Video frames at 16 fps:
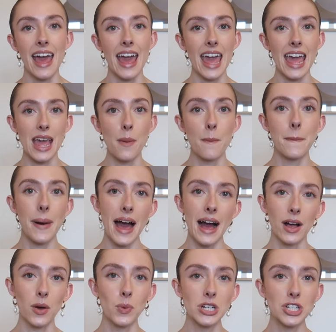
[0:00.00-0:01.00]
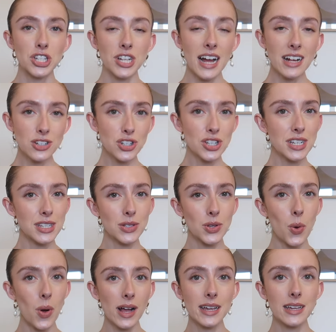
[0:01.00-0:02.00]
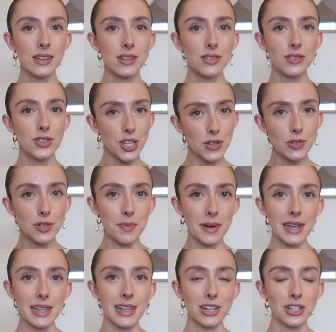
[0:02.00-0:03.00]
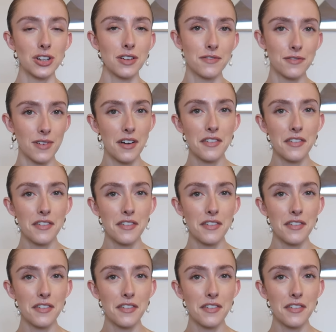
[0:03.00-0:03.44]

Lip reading: a bag, which actually is quite new to my collection.